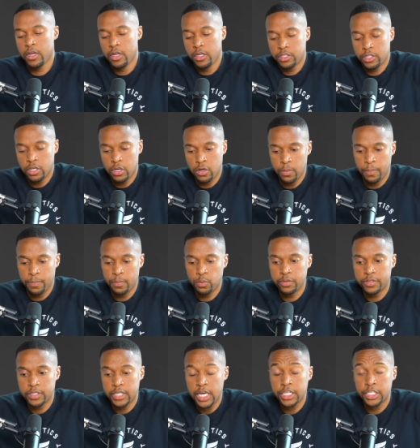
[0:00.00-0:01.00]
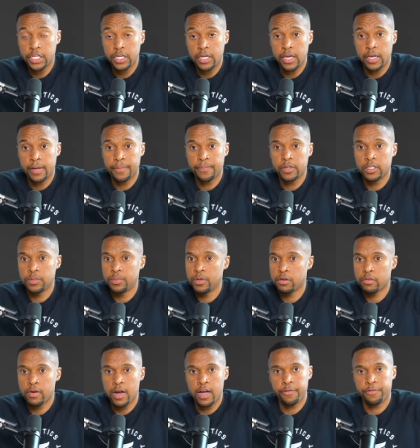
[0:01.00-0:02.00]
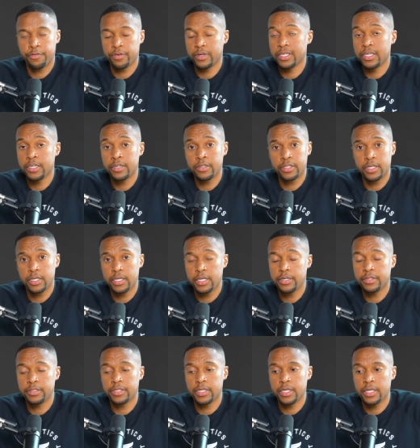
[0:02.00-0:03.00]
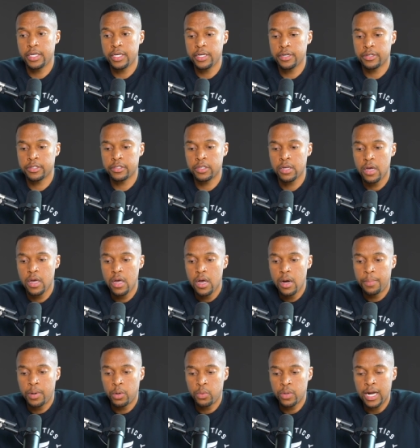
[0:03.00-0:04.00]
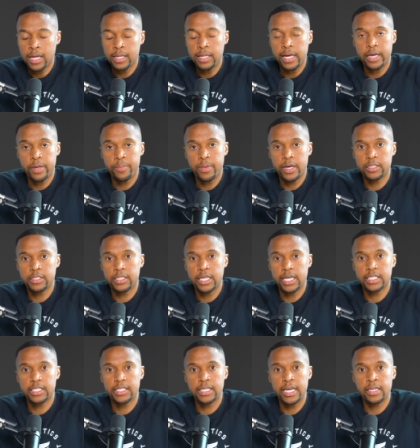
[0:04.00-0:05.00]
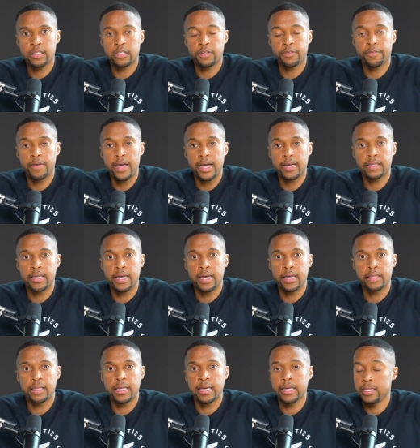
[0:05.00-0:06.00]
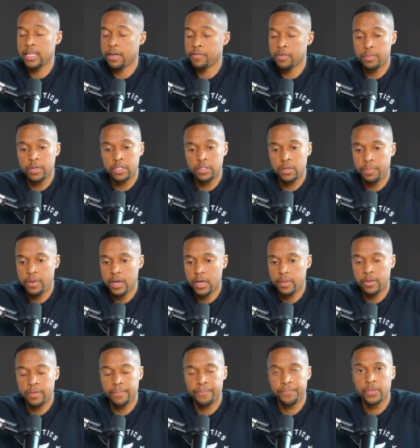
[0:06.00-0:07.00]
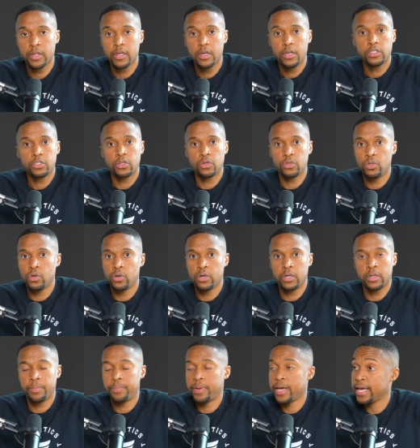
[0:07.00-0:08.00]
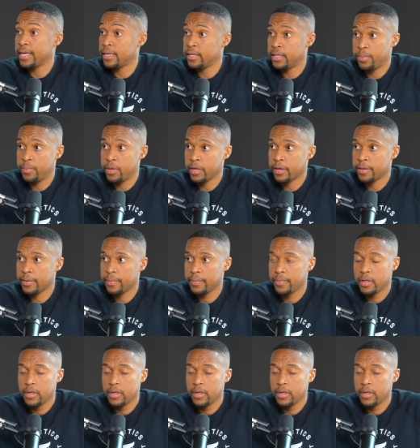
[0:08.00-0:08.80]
So with Section 8, it's been around for years and years and years. But what I like about Section 8 is the fact that they never missed a payment. So during the pandemic,